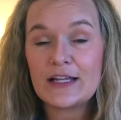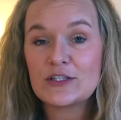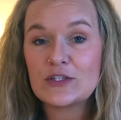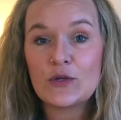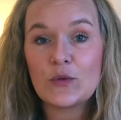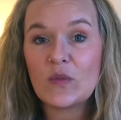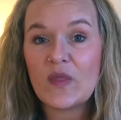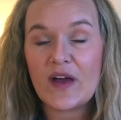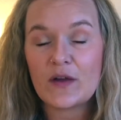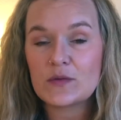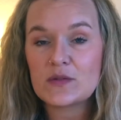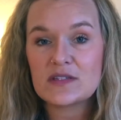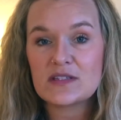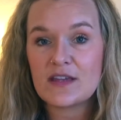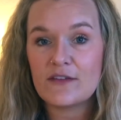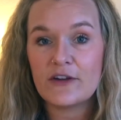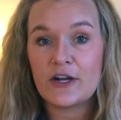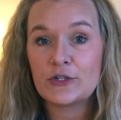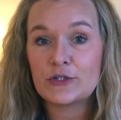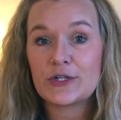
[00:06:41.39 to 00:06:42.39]

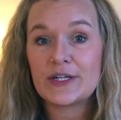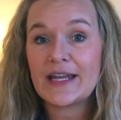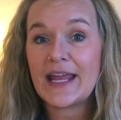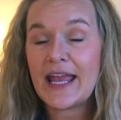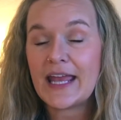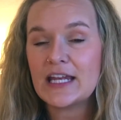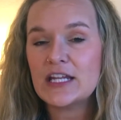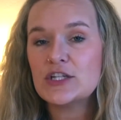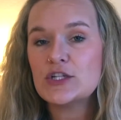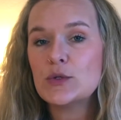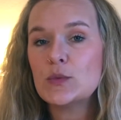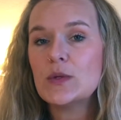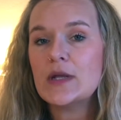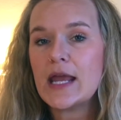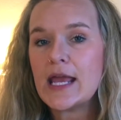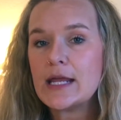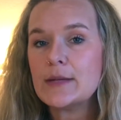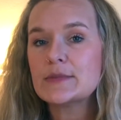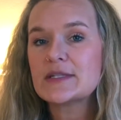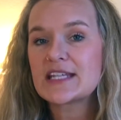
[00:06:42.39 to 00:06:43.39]
2,782
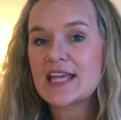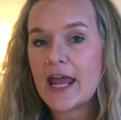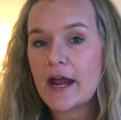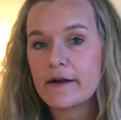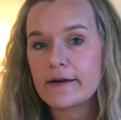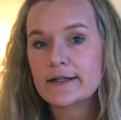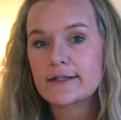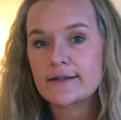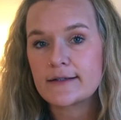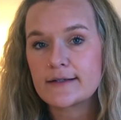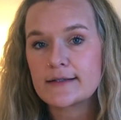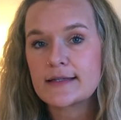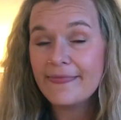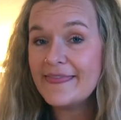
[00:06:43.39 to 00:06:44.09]
named characters.